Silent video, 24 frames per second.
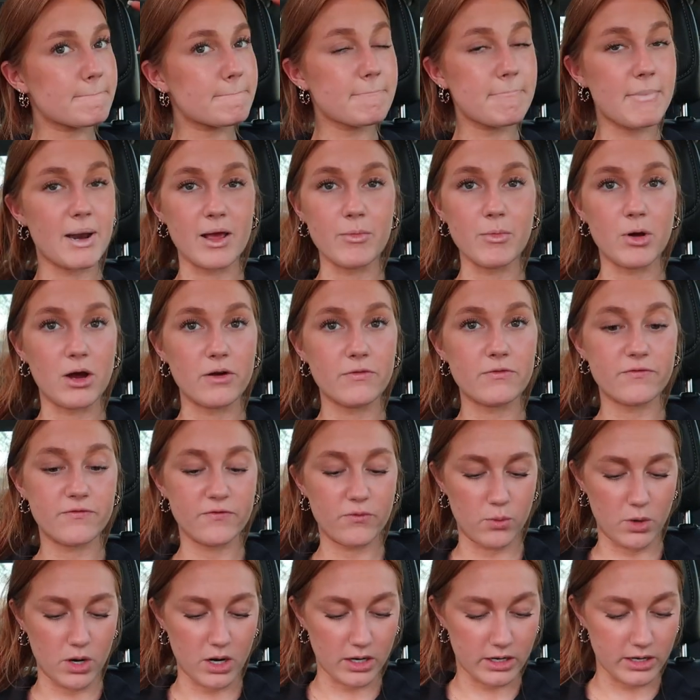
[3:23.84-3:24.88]
But I'm off
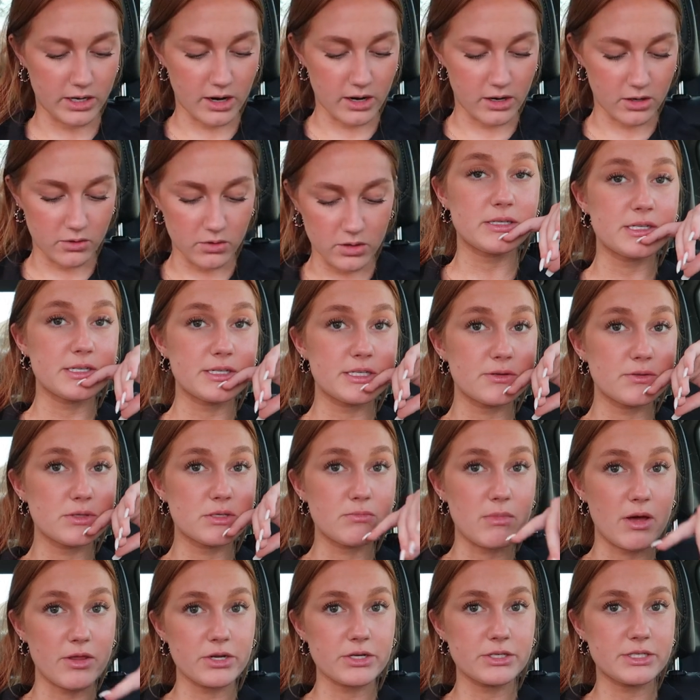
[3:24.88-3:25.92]
work now. Since it was
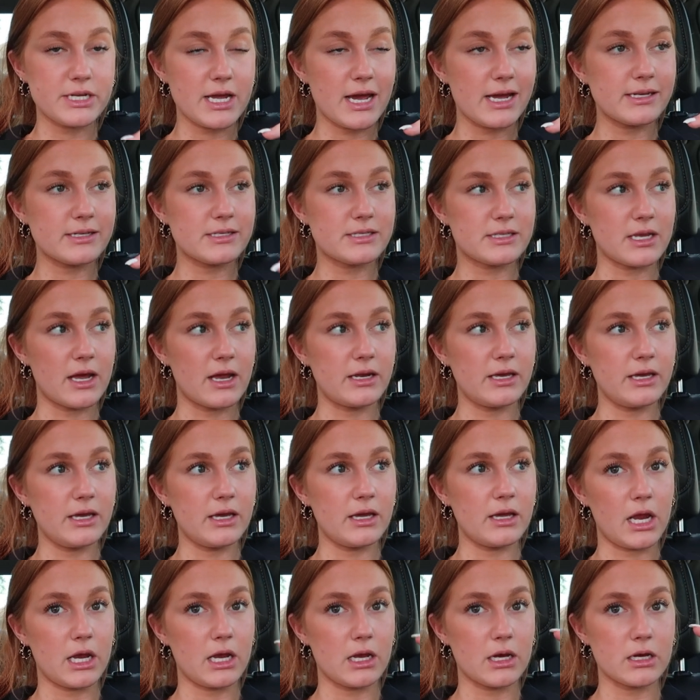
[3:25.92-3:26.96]
Mother's Day,
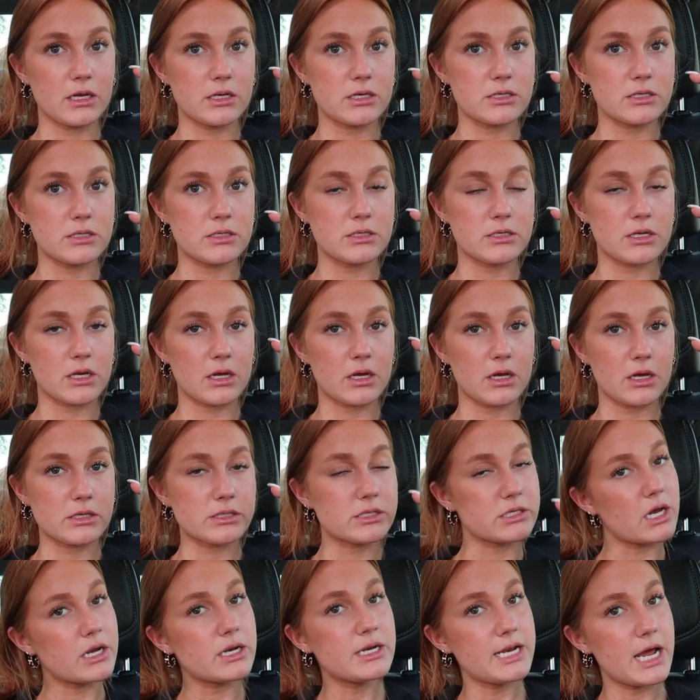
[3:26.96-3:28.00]
sunny, and a
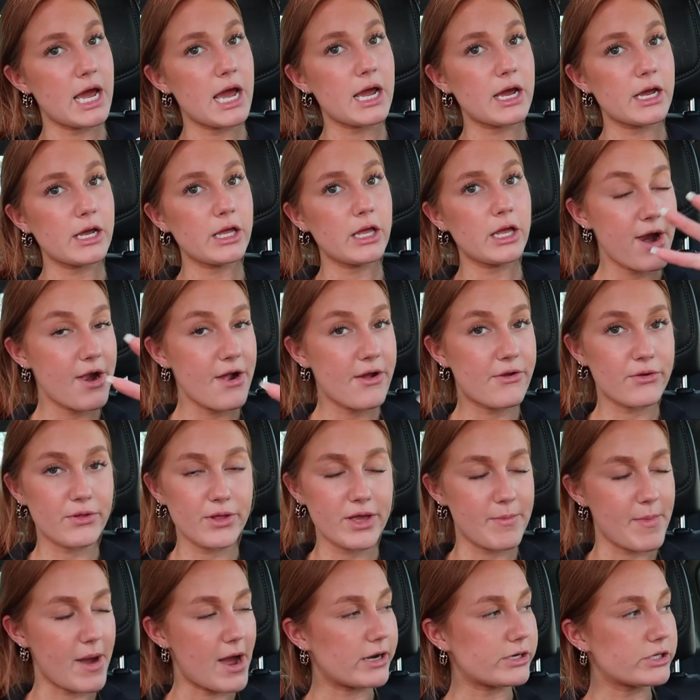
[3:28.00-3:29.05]
Sunday, you can
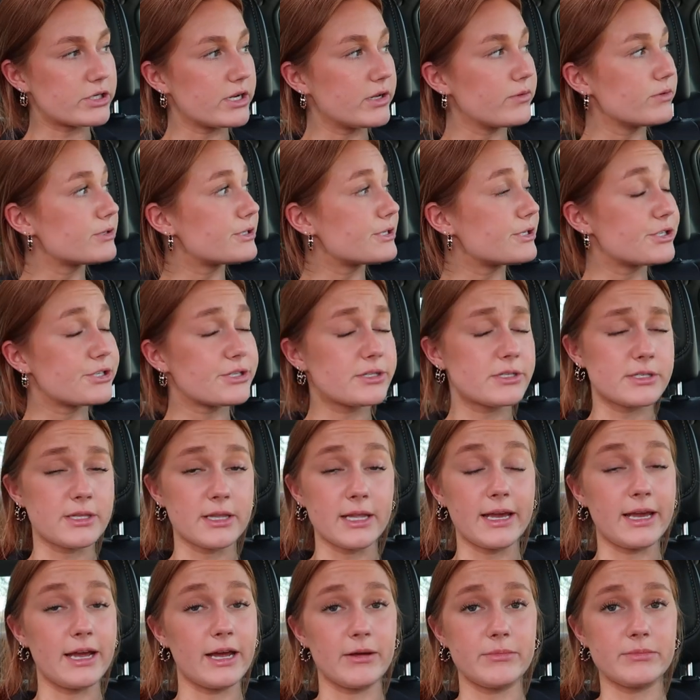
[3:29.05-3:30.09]
only imagine, it was just
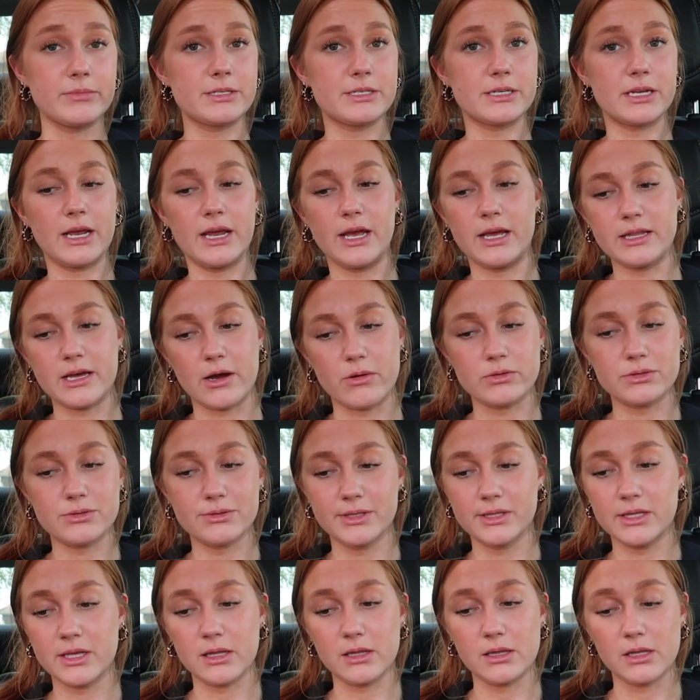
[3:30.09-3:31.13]
slammed, and that was
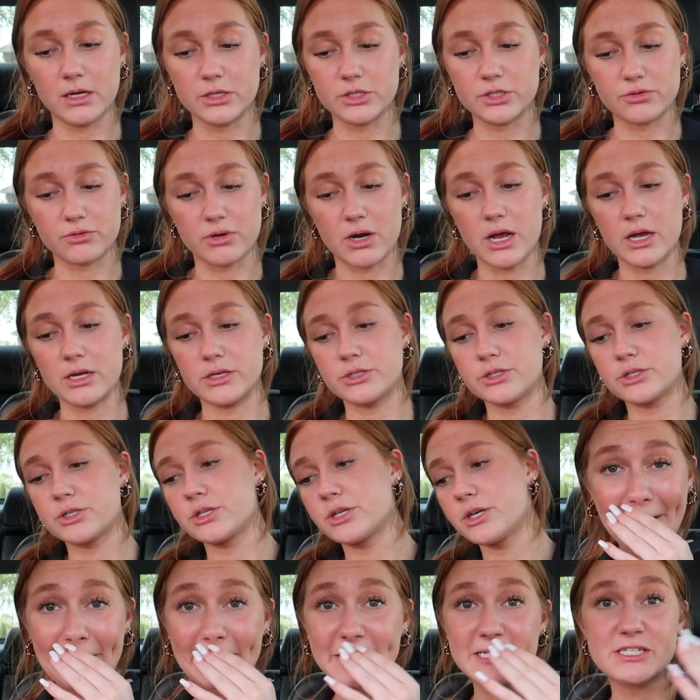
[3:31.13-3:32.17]
only the lunch rush.
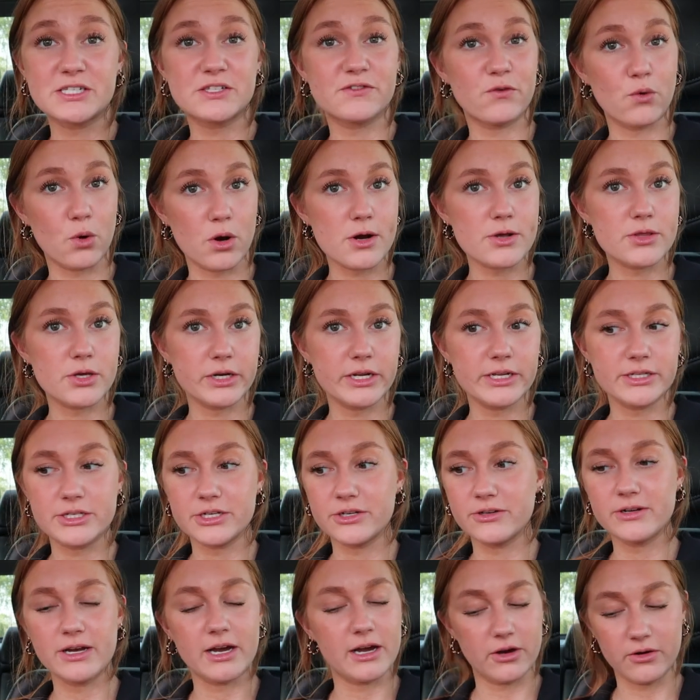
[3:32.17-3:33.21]
It's
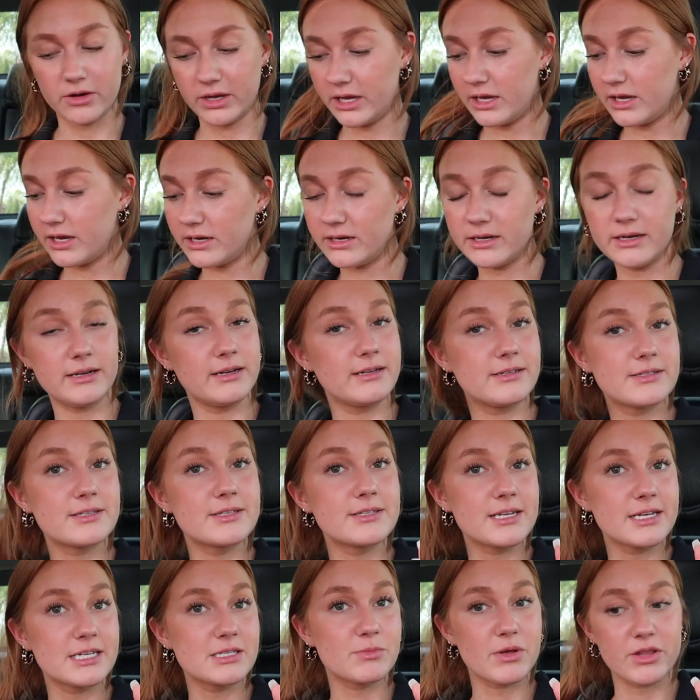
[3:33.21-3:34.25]
4:32 now, and
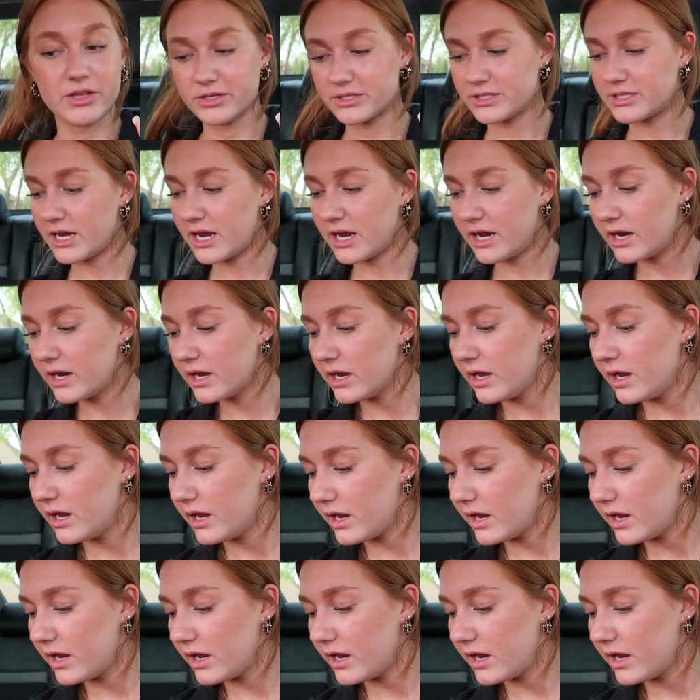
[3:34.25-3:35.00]
since it is Mother's Day,